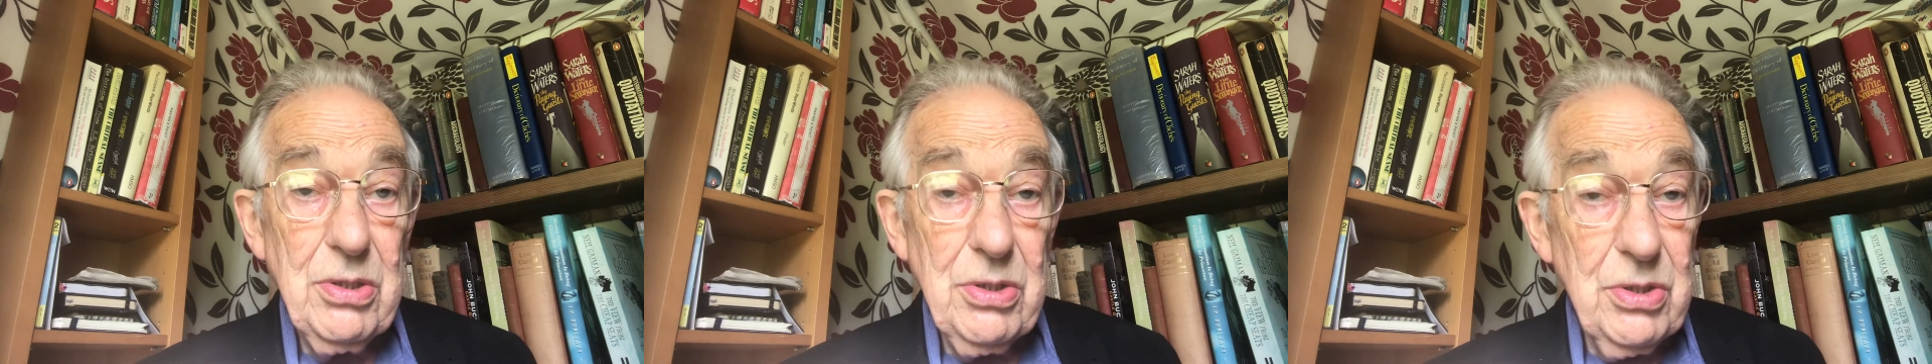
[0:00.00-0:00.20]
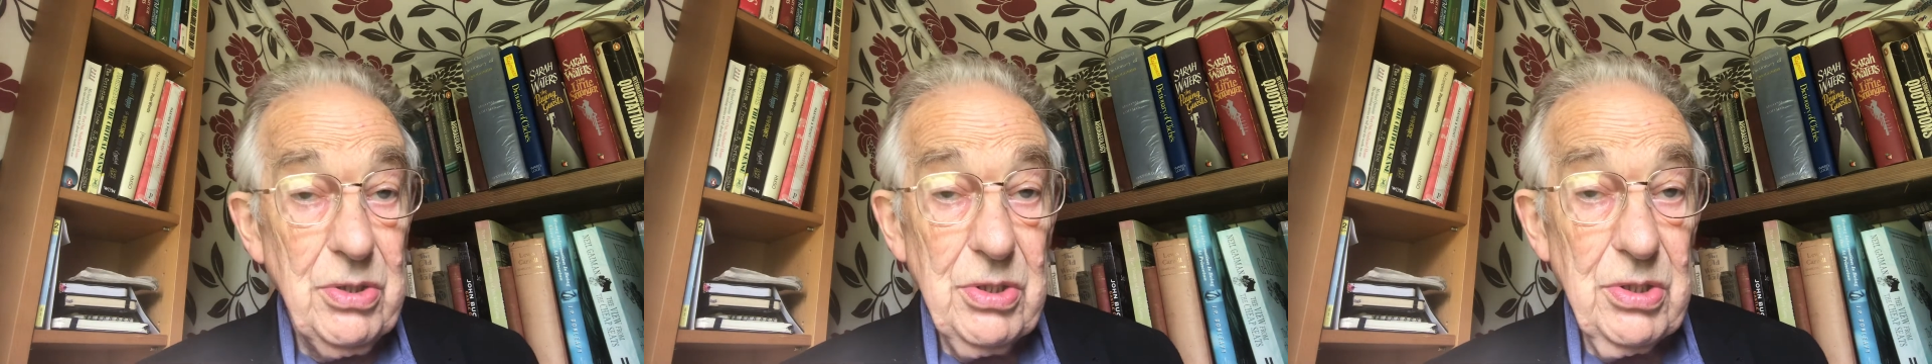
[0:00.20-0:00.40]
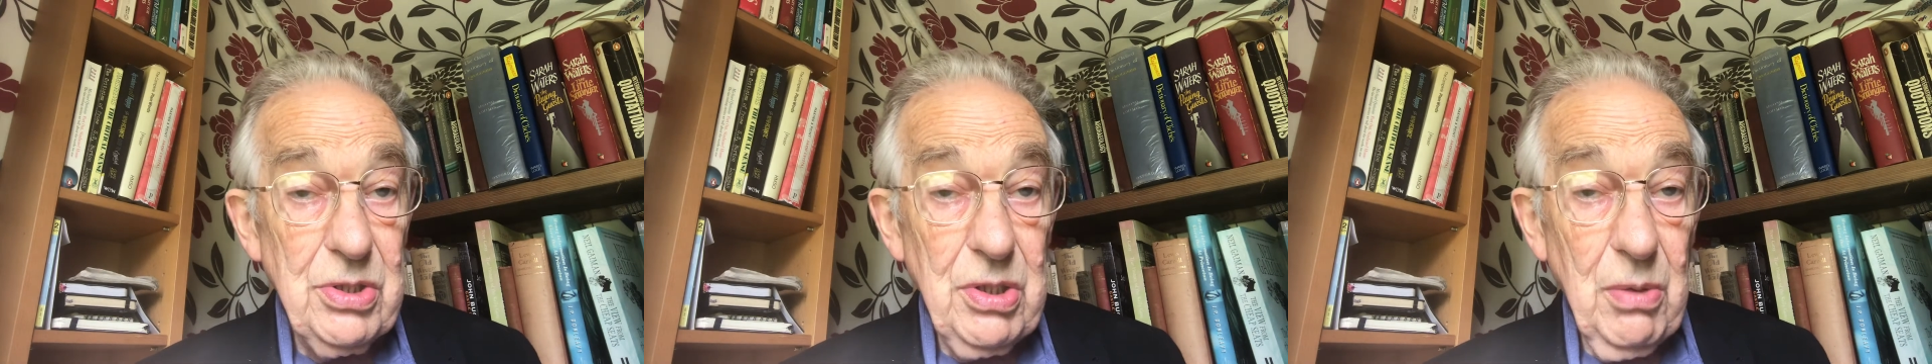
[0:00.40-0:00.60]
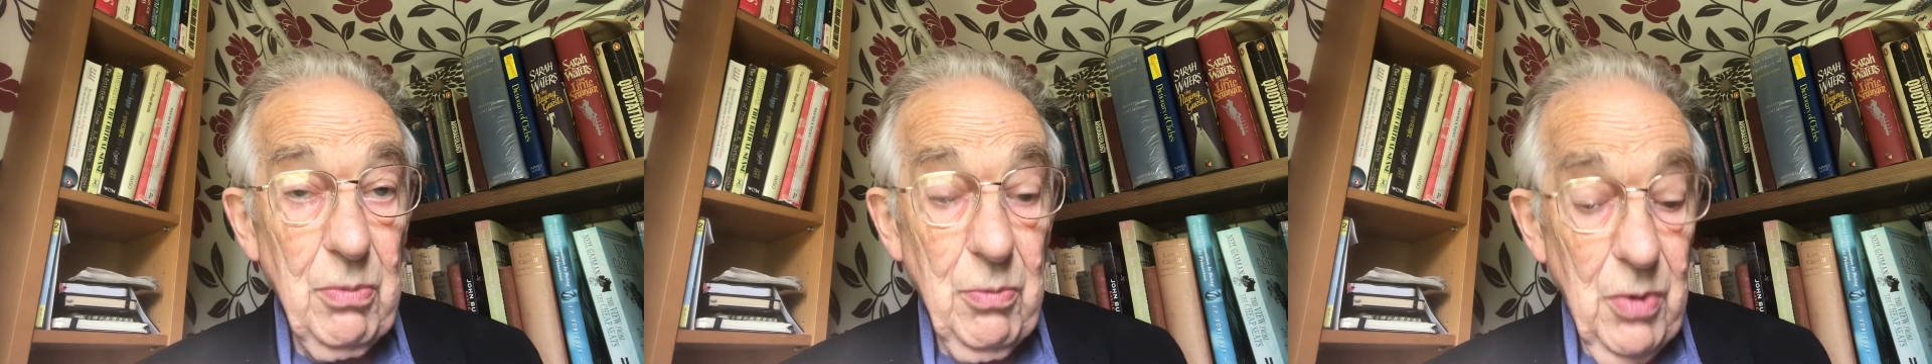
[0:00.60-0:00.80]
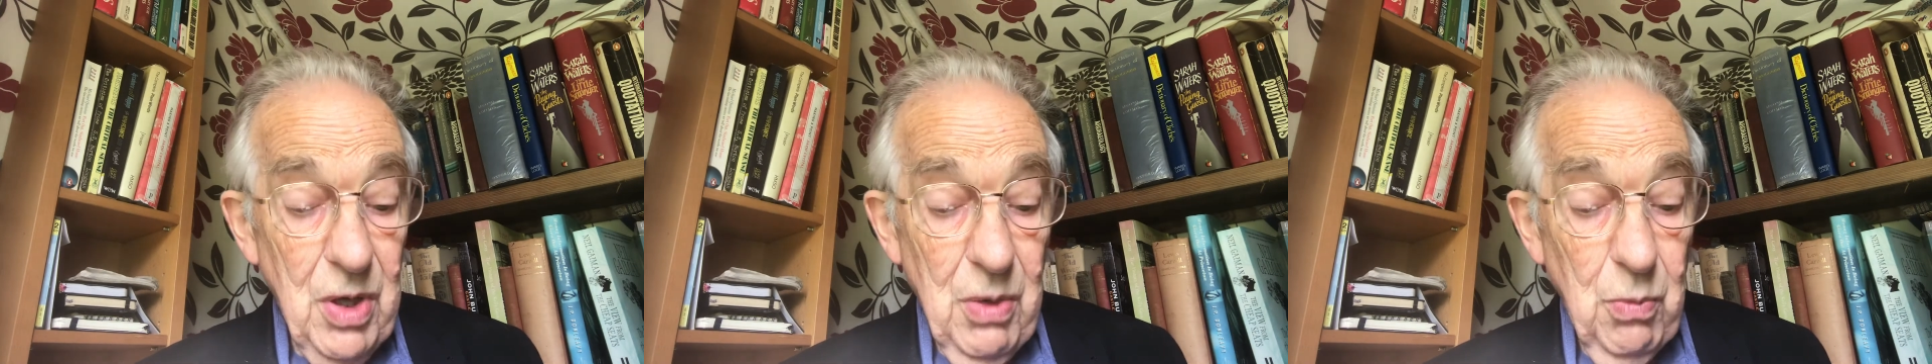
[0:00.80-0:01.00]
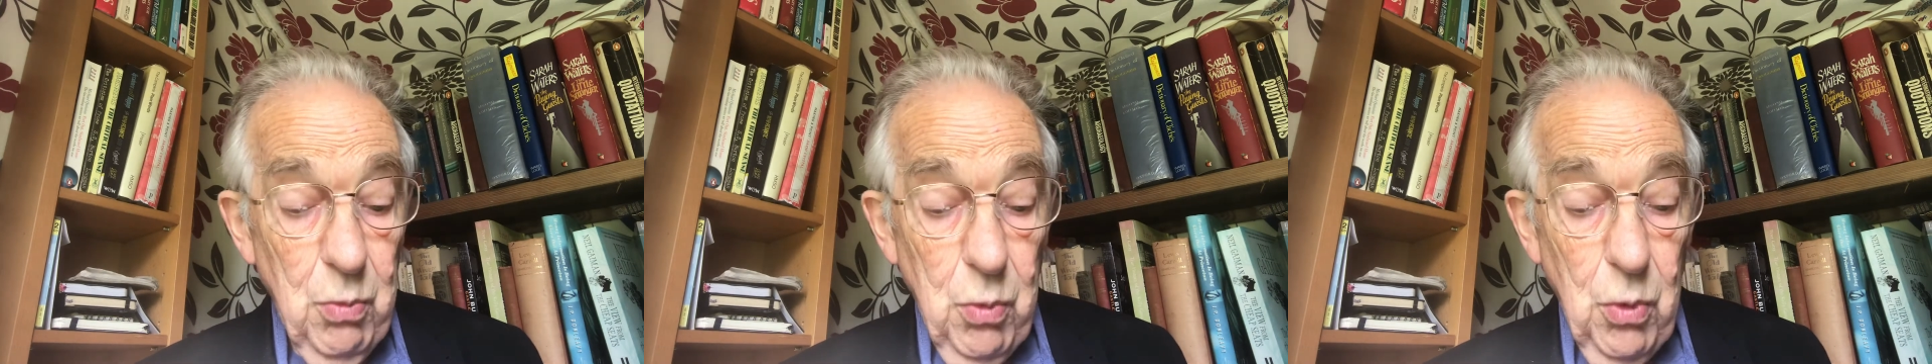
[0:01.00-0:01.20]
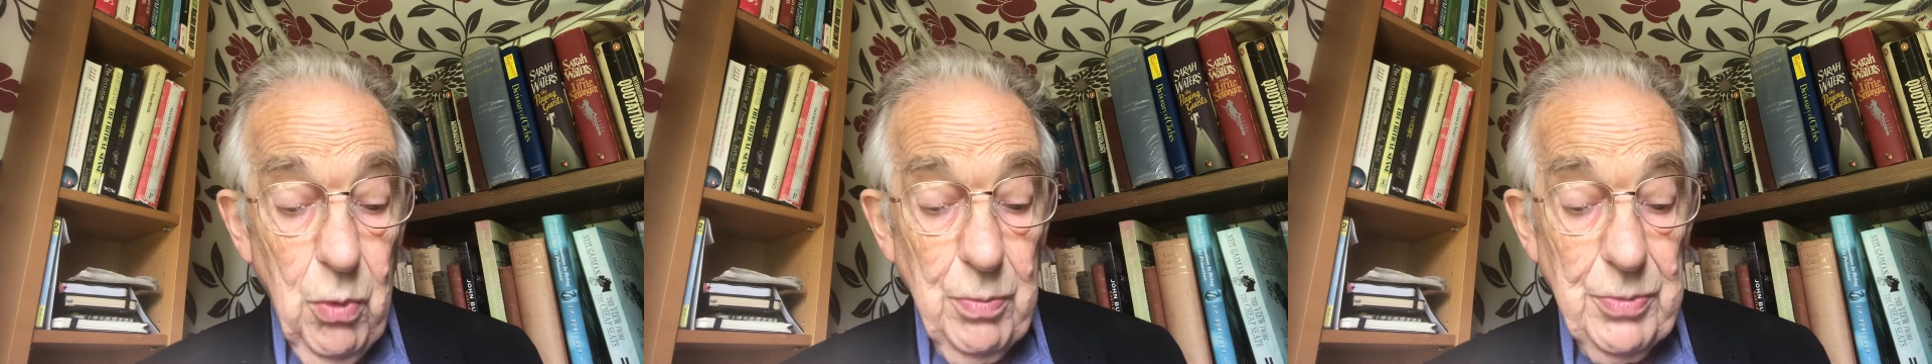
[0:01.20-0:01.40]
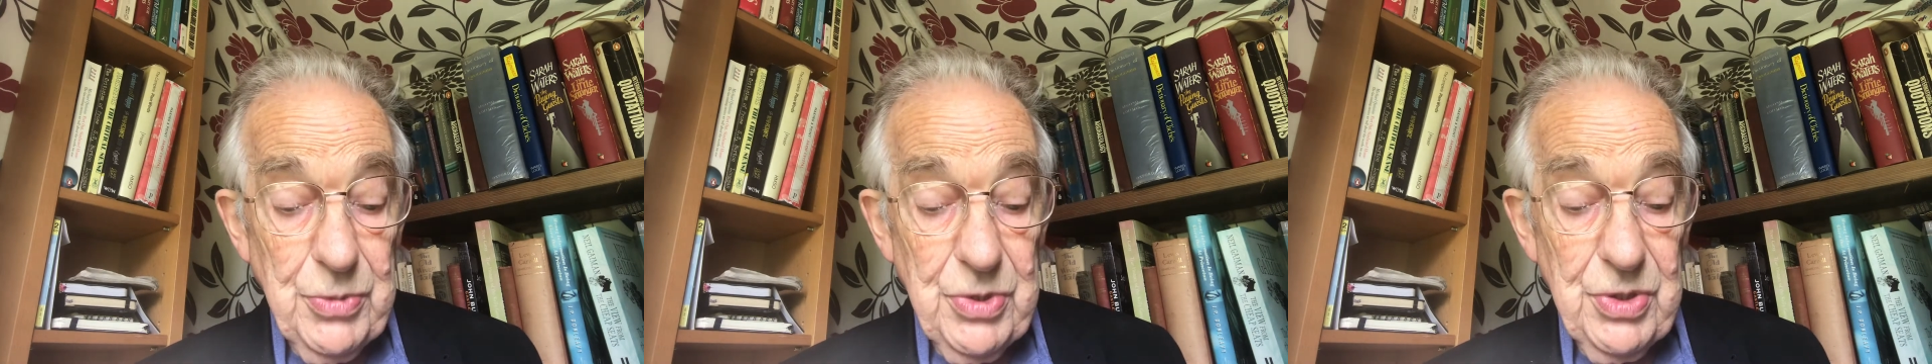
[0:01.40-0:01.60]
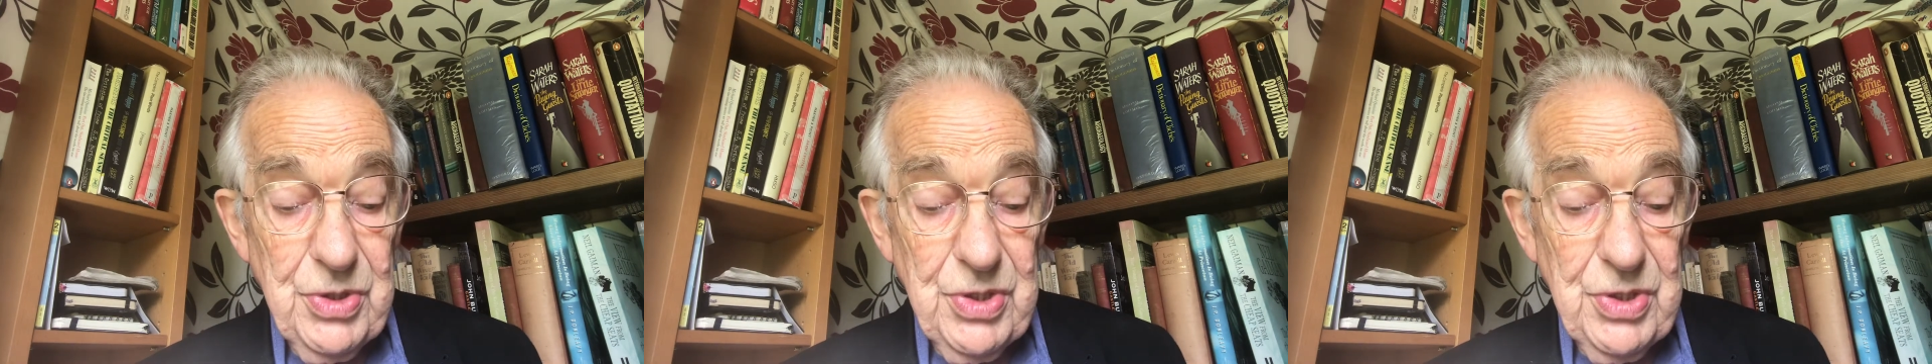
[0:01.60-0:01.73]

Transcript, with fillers: Somewhere warm to